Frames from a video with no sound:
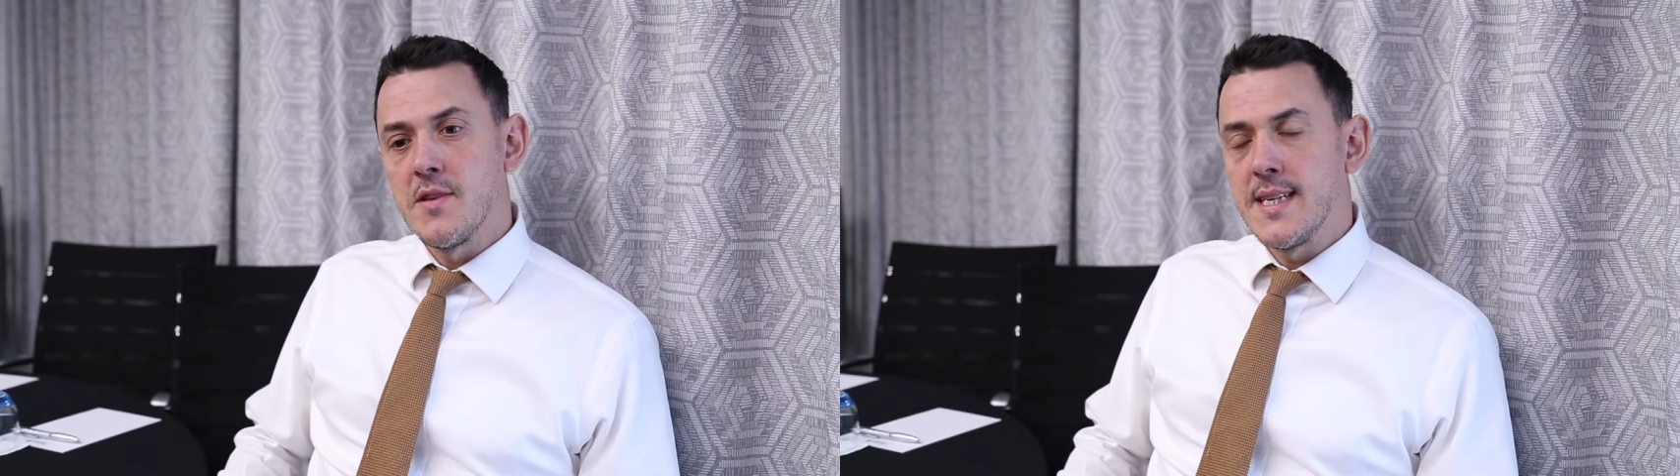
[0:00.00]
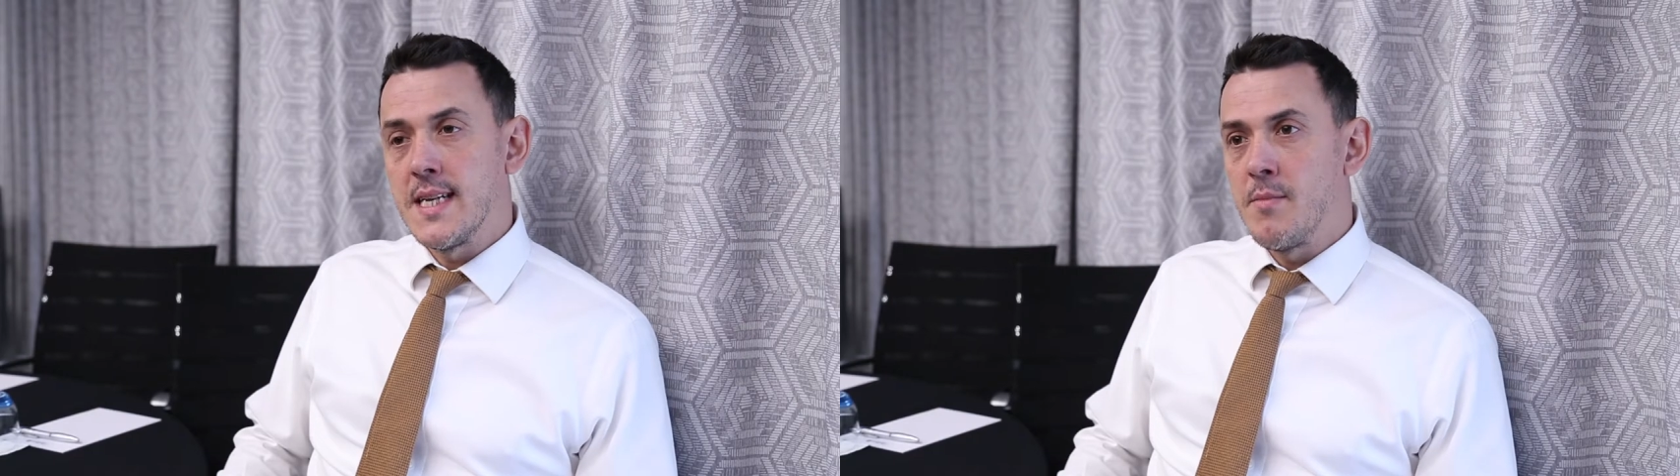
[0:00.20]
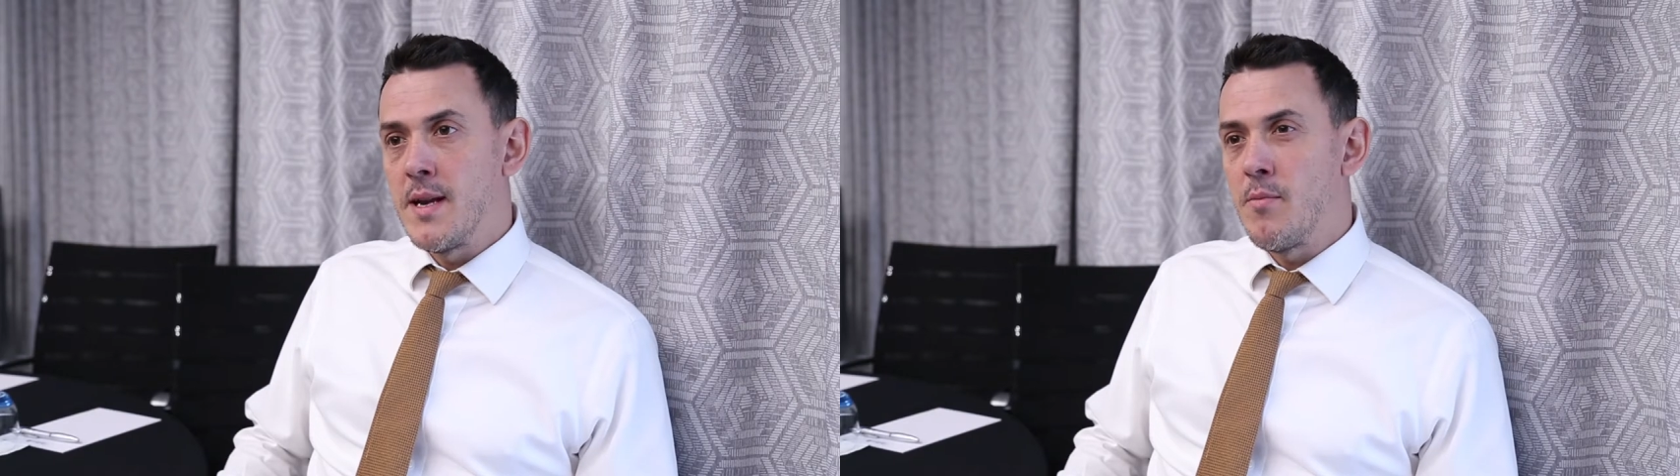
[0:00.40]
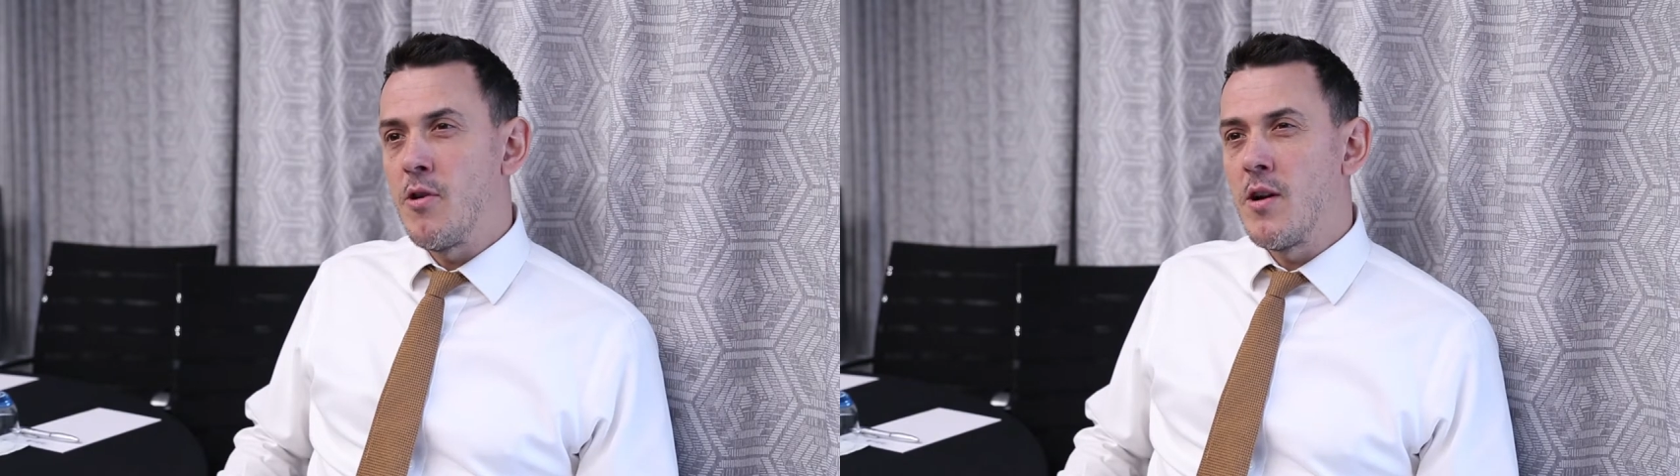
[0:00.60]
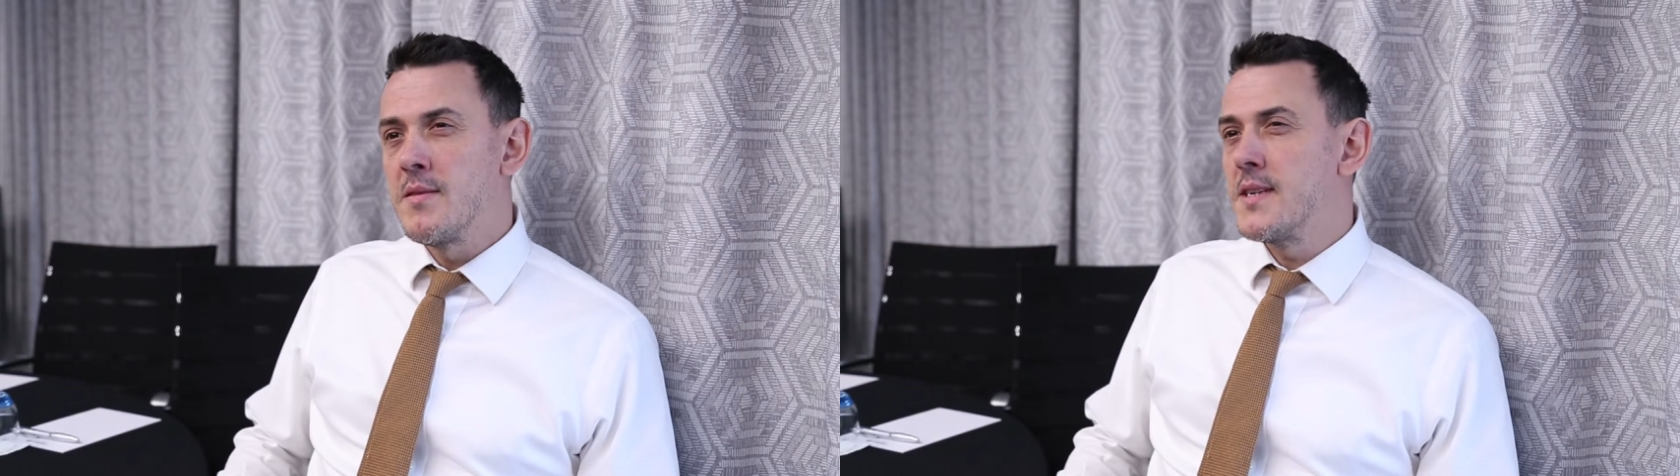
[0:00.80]
on the assessment lead
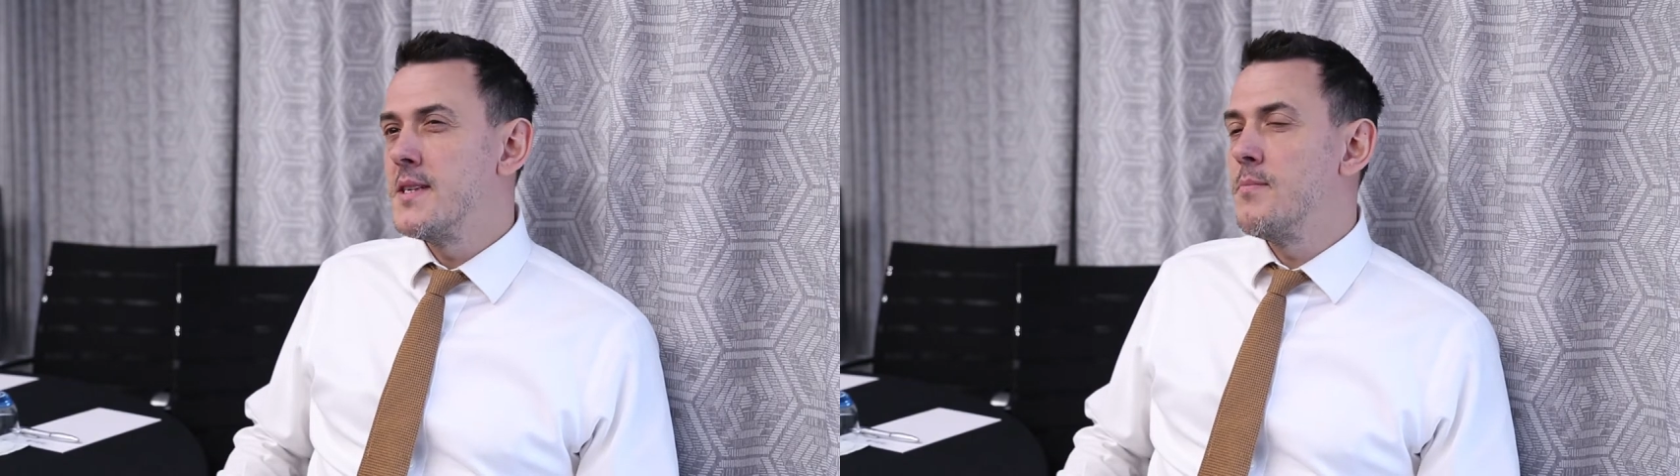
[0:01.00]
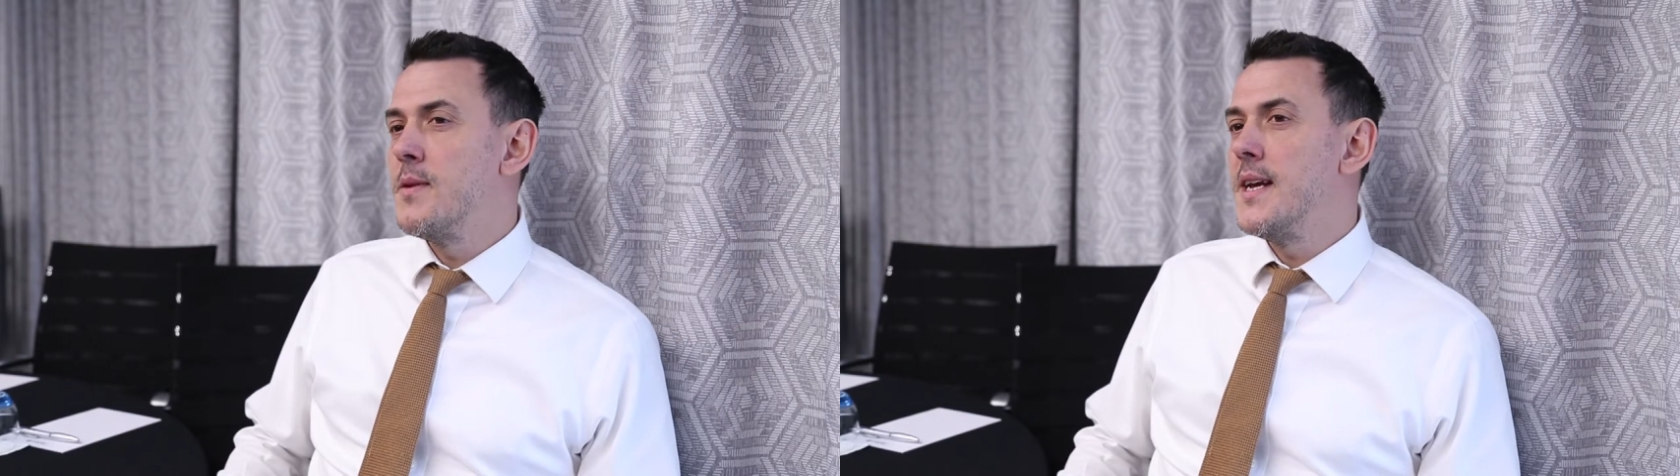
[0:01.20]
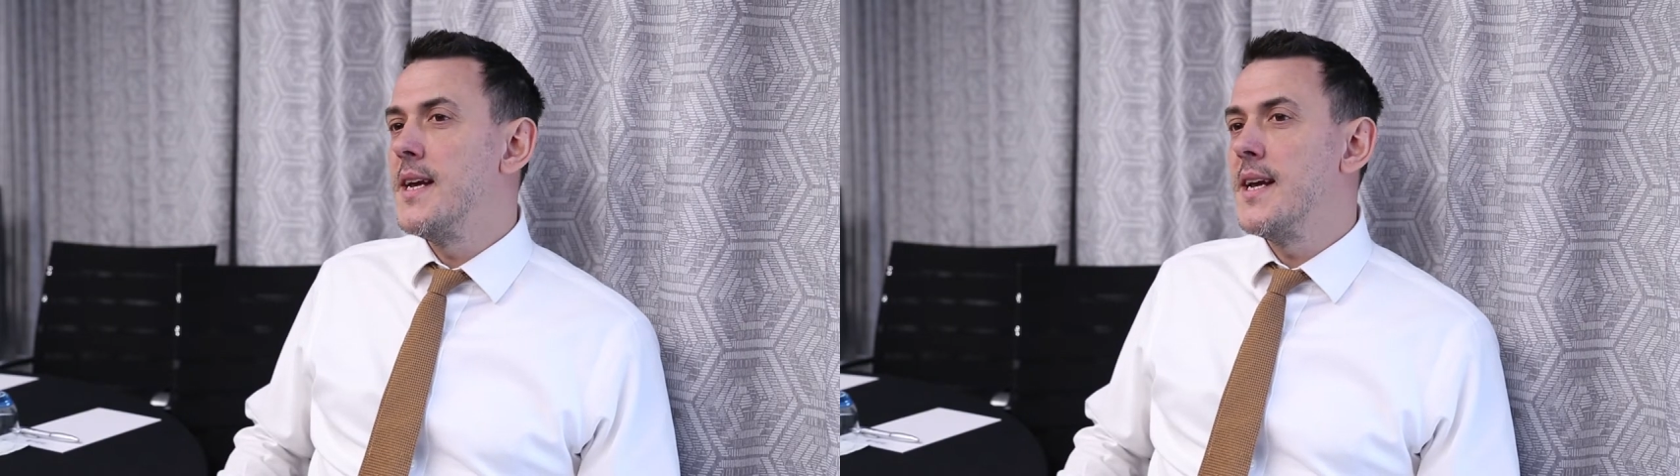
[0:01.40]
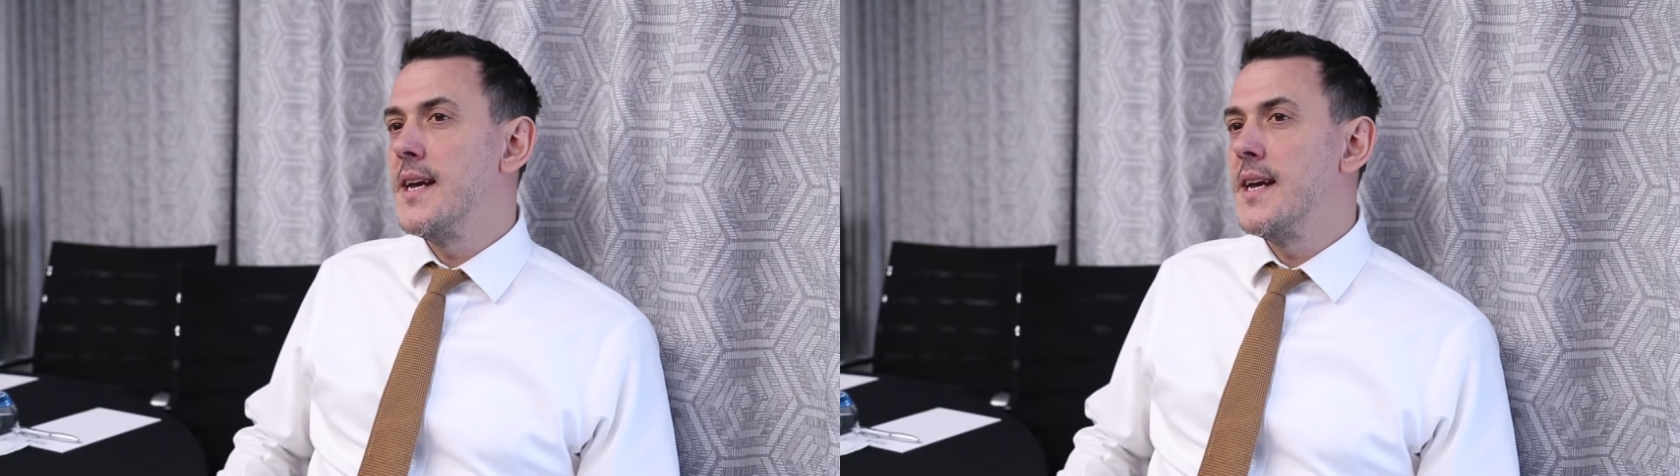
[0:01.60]
program is going to be